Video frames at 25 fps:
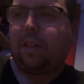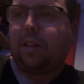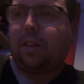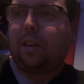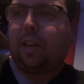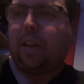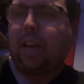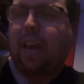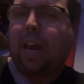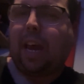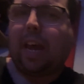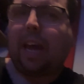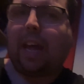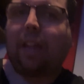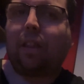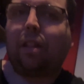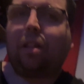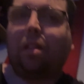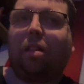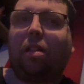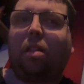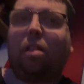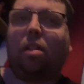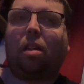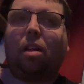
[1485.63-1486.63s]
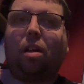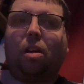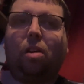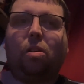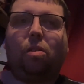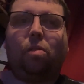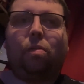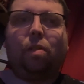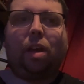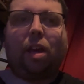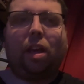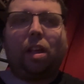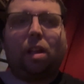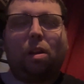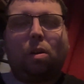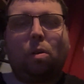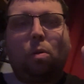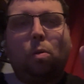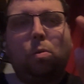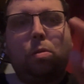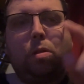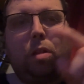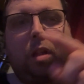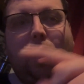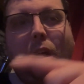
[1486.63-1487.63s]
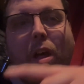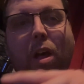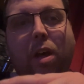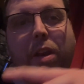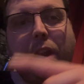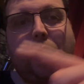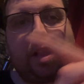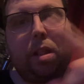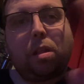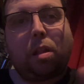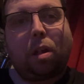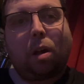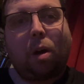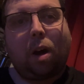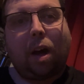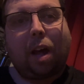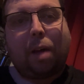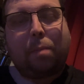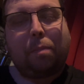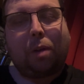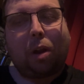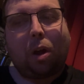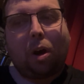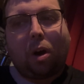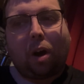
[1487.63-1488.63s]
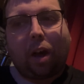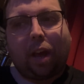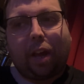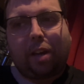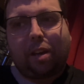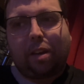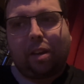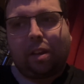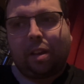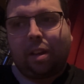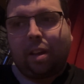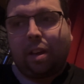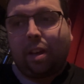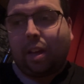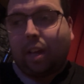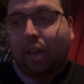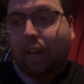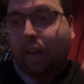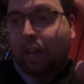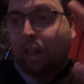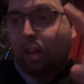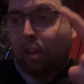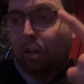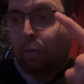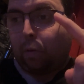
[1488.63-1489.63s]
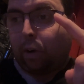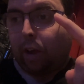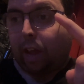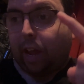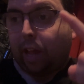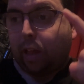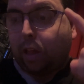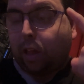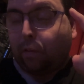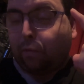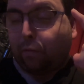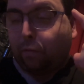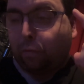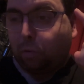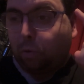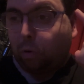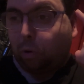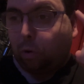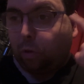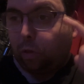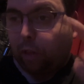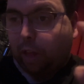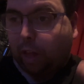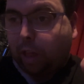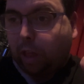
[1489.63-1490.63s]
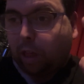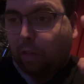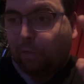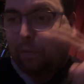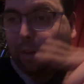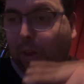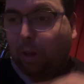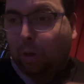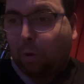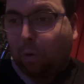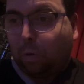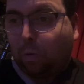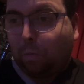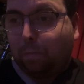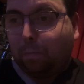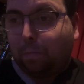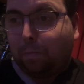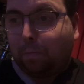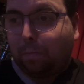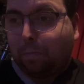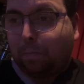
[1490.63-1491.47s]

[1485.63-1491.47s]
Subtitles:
Yes, so the alternate timeline is created through this film.